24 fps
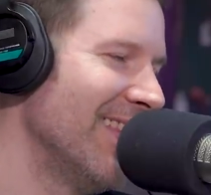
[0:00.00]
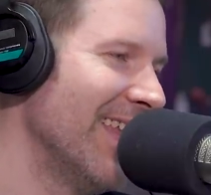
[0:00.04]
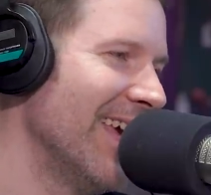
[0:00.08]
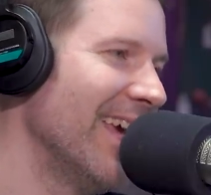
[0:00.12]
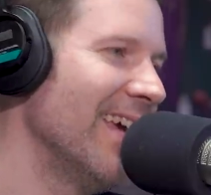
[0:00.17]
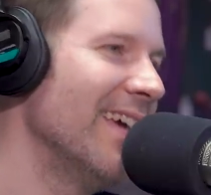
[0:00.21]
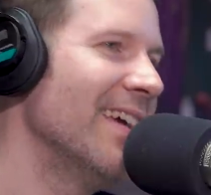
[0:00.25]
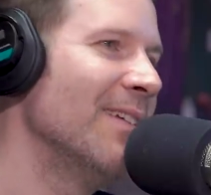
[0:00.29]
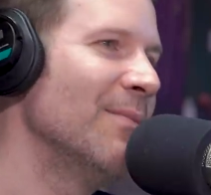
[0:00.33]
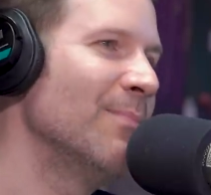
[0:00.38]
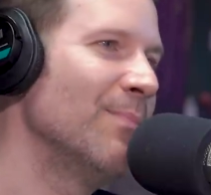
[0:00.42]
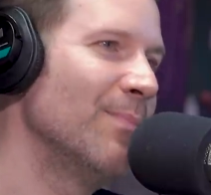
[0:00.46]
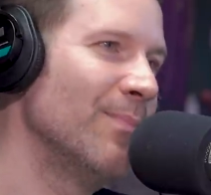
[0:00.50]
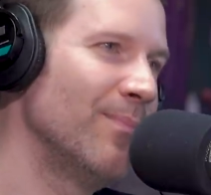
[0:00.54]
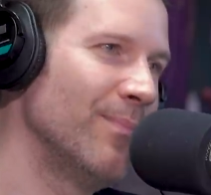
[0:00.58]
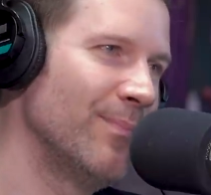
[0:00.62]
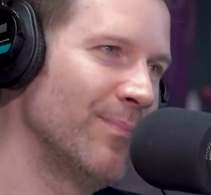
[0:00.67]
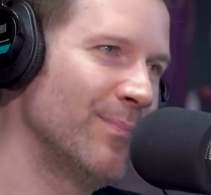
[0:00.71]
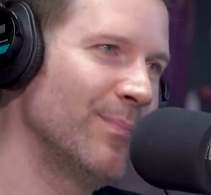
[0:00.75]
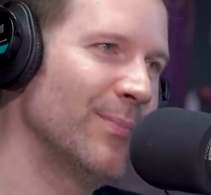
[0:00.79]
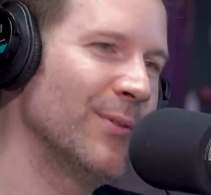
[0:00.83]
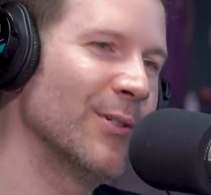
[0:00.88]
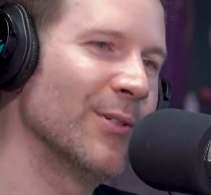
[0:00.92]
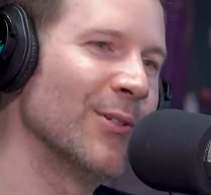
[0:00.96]
they
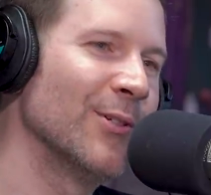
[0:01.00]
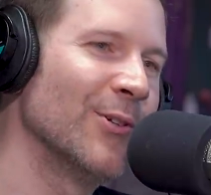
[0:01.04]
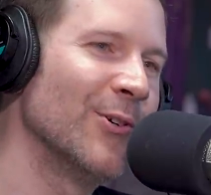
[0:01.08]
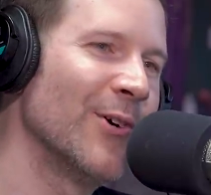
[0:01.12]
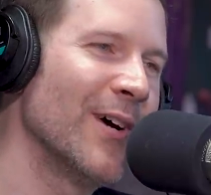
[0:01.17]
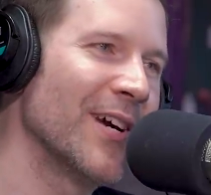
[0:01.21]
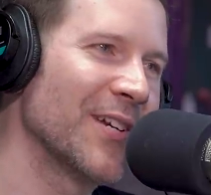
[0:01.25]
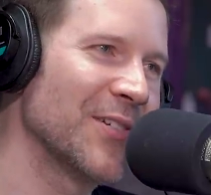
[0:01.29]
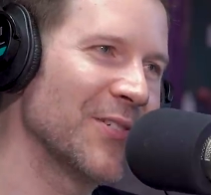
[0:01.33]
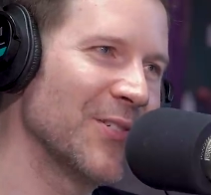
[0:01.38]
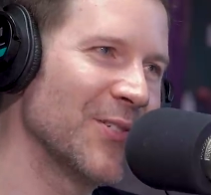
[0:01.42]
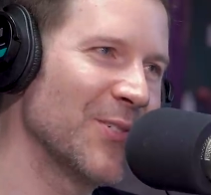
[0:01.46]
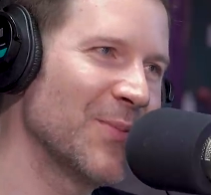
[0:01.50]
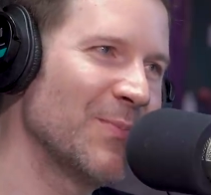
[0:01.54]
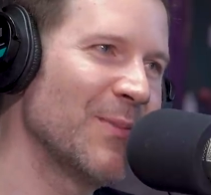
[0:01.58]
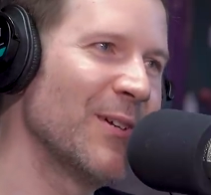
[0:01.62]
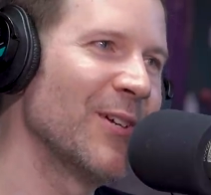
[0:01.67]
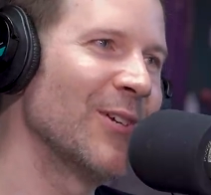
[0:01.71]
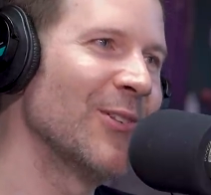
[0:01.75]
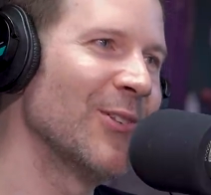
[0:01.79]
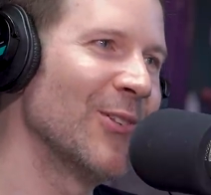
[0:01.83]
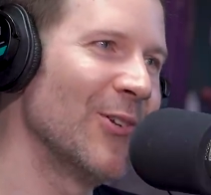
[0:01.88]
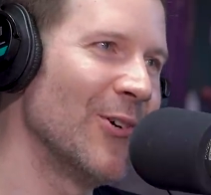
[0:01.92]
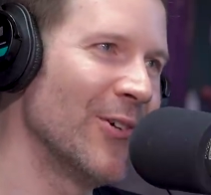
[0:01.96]
put a little extra
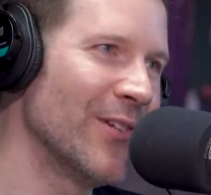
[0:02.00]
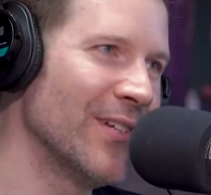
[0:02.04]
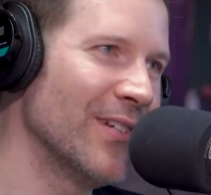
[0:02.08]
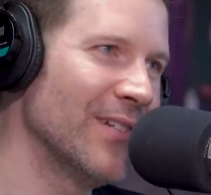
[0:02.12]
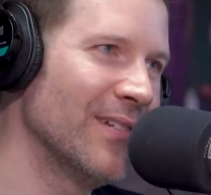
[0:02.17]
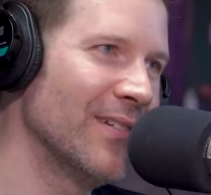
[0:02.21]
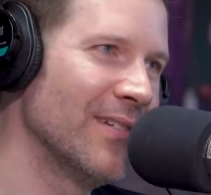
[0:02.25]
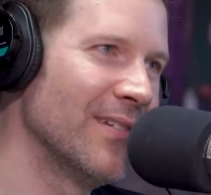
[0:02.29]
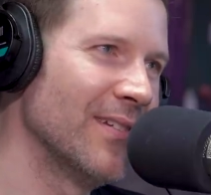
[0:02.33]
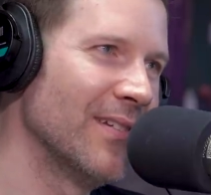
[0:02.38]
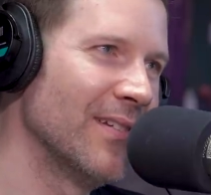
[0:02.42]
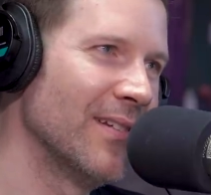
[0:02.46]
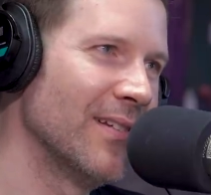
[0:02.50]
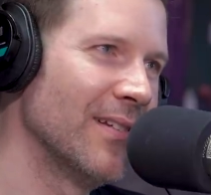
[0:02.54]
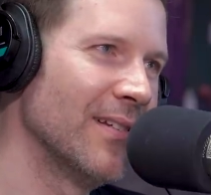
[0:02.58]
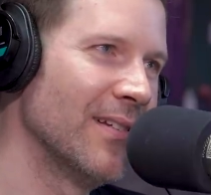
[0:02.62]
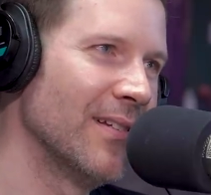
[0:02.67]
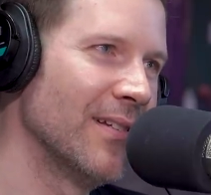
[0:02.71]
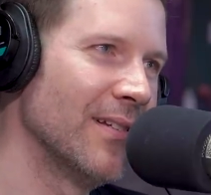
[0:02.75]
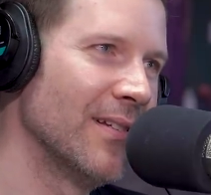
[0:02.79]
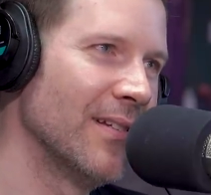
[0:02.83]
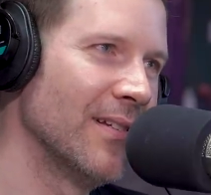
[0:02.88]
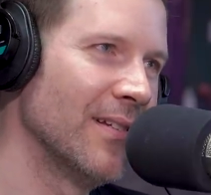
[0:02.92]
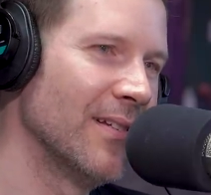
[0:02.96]
sprinkle on it.
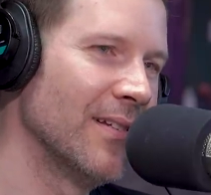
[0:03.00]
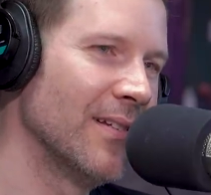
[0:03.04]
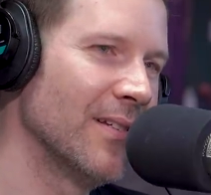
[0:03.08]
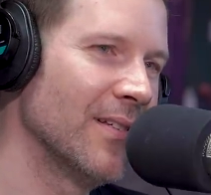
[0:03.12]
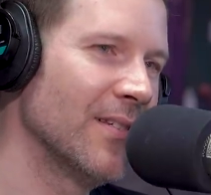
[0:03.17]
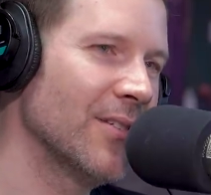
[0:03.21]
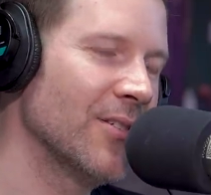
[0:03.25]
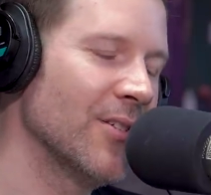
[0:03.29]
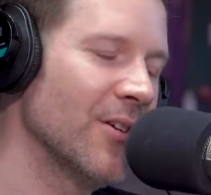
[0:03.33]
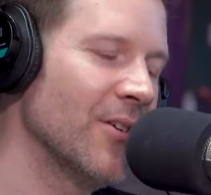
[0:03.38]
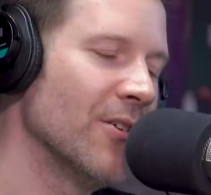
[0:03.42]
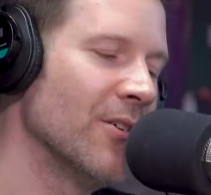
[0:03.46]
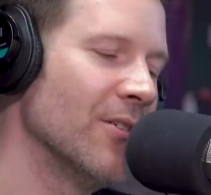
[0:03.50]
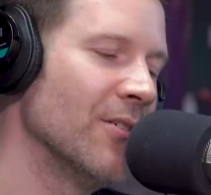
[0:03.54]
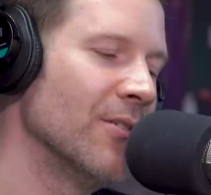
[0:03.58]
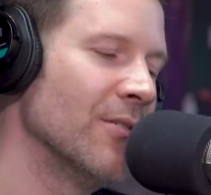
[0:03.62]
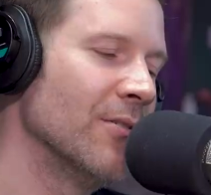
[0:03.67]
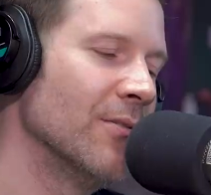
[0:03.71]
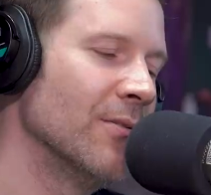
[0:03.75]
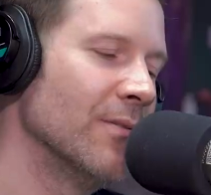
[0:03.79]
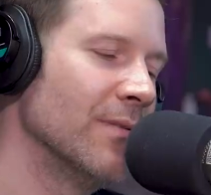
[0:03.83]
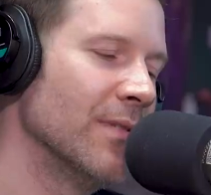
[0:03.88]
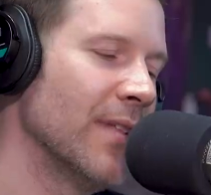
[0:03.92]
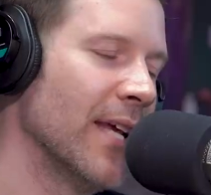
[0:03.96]
Oh,
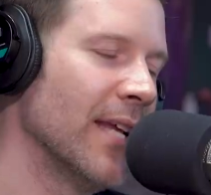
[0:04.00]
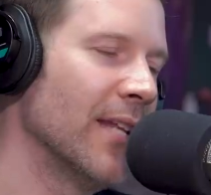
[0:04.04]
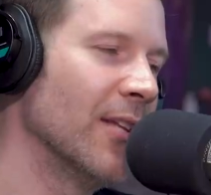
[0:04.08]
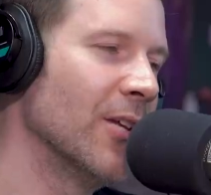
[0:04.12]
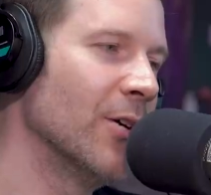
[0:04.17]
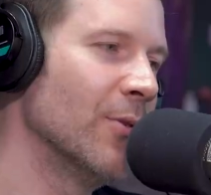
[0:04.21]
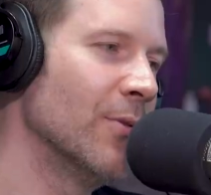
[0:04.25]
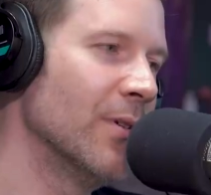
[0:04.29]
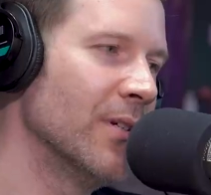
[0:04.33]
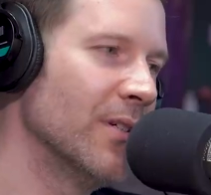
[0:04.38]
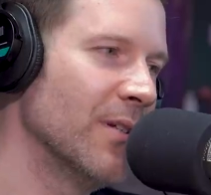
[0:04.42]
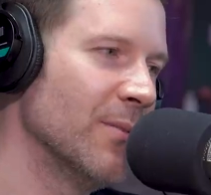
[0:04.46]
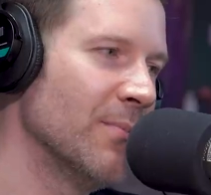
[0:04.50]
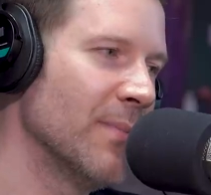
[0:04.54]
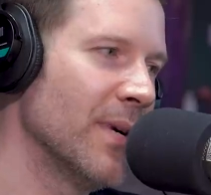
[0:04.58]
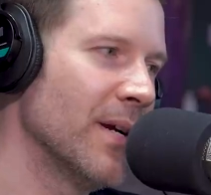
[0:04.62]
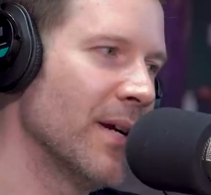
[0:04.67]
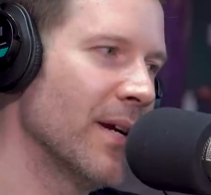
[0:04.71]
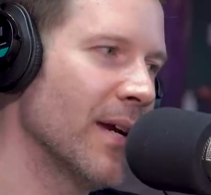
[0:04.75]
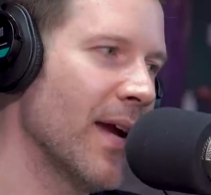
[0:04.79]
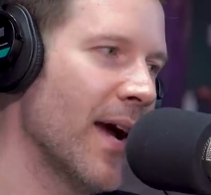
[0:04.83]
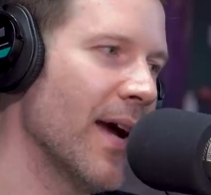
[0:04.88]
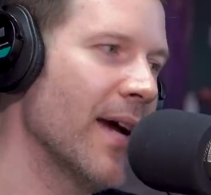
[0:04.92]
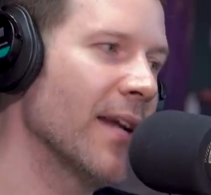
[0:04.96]
so they lowered the
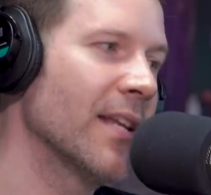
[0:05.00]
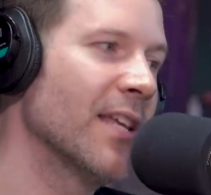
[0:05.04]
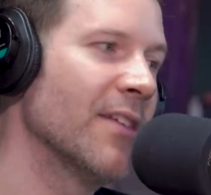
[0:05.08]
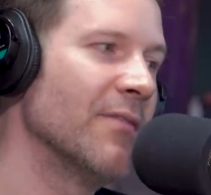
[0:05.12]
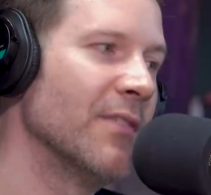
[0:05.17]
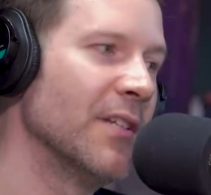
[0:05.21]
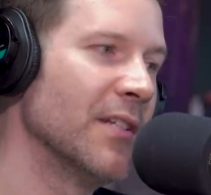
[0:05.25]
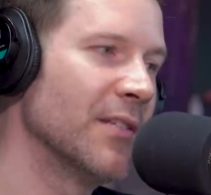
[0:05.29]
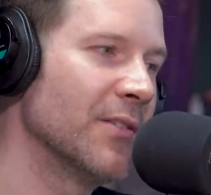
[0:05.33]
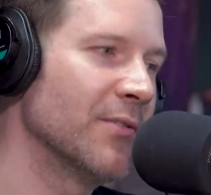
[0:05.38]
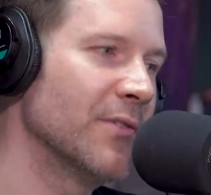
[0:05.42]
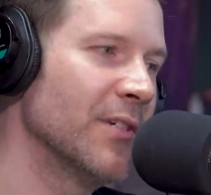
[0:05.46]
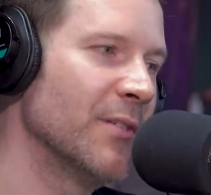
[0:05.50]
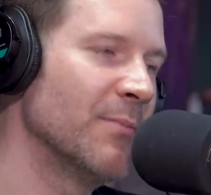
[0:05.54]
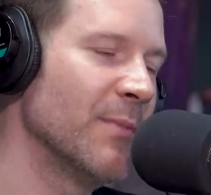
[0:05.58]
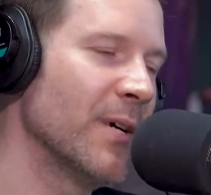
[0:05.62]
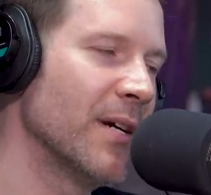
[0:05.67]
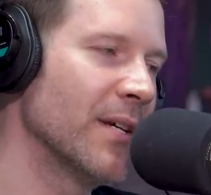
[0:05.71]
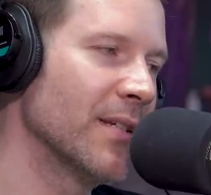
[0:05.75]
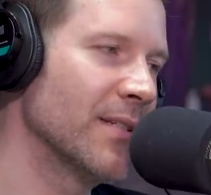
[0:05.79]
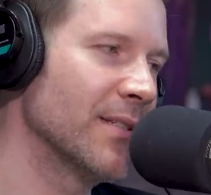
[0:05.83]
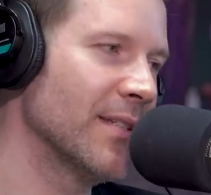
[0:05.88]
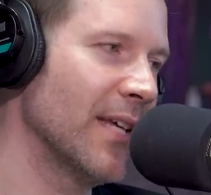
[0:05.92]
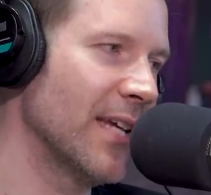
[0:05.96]
mic. I'd given it three
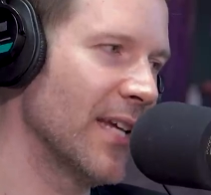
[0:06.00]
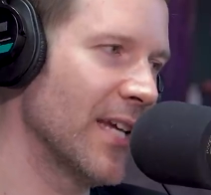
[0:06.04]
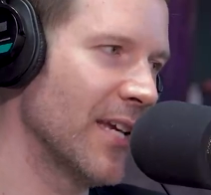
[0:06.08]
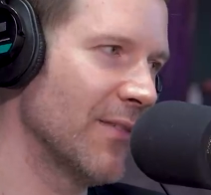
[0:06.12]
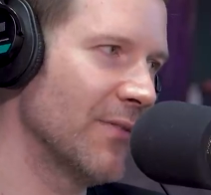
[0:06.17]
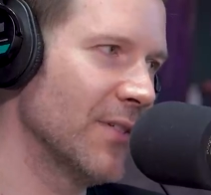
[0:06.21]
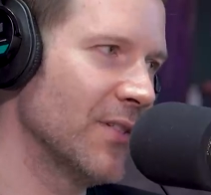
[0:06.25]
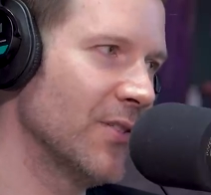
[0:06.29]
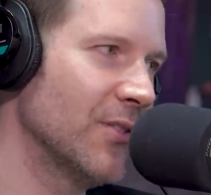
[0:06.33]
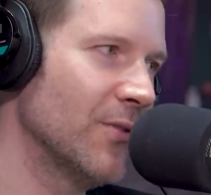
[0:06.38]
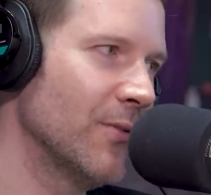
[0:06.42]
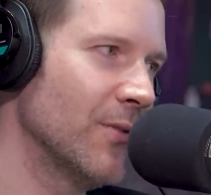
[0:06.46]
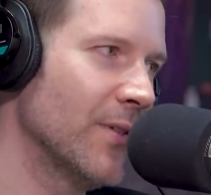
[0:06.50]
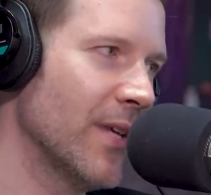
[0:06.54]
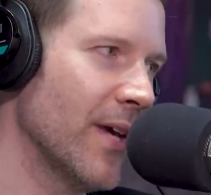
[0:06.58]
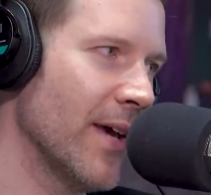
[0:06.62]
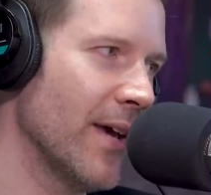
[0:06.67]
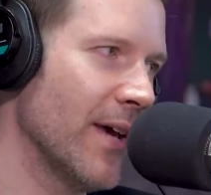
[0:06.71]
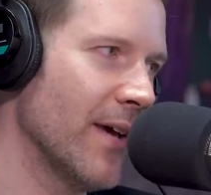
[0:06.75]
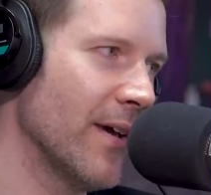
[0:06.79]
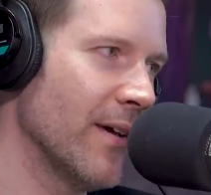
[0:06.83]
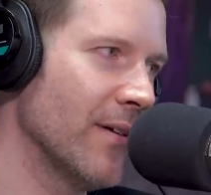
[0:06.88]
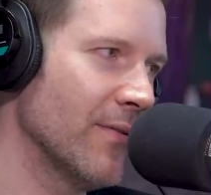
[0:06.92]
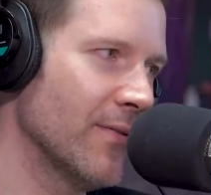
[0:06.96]
mics. They gave it two and a
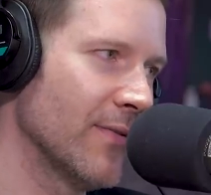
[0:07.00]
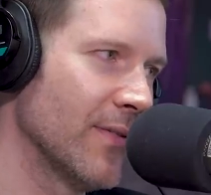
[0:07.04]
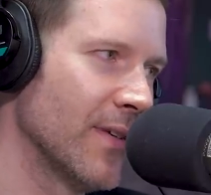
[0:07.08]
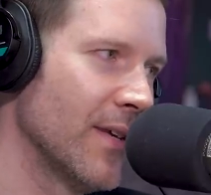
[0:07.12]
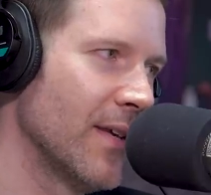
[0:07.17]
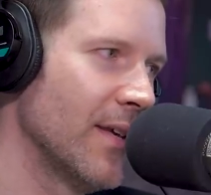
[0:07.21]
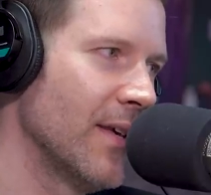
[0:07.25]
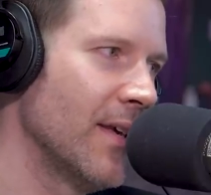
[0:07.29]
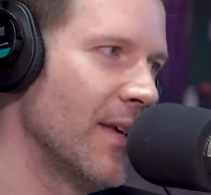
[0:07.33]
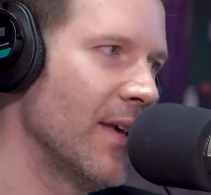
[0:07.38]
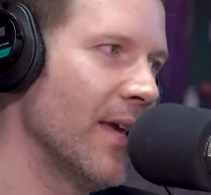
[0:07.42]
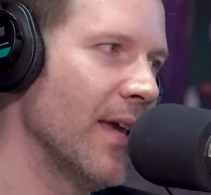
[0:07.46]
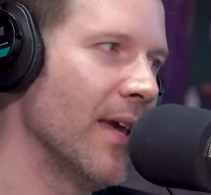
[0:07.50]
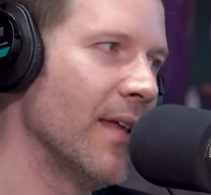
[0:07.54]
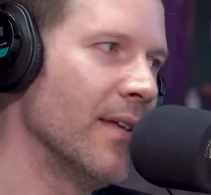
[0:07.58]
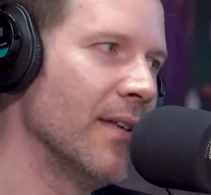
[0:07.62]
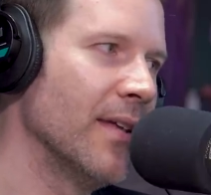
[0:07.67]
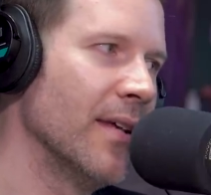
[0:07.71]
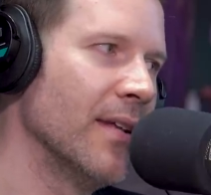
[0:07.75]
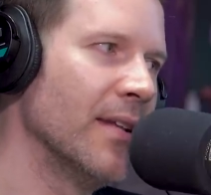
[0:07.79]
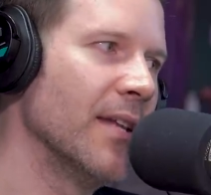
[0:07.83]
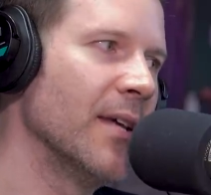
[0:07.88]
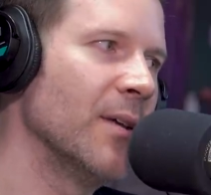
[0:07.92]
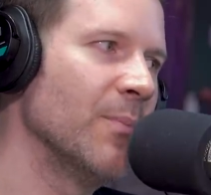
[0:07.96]
half,
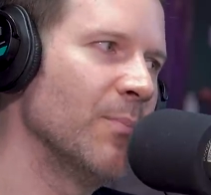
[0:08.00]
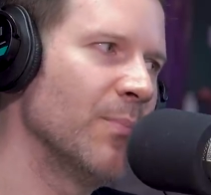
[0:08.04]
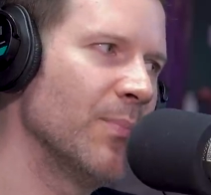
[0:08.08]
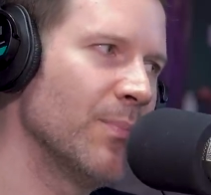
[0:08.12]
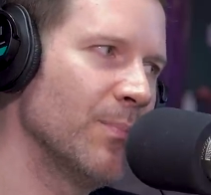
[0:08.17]
and then they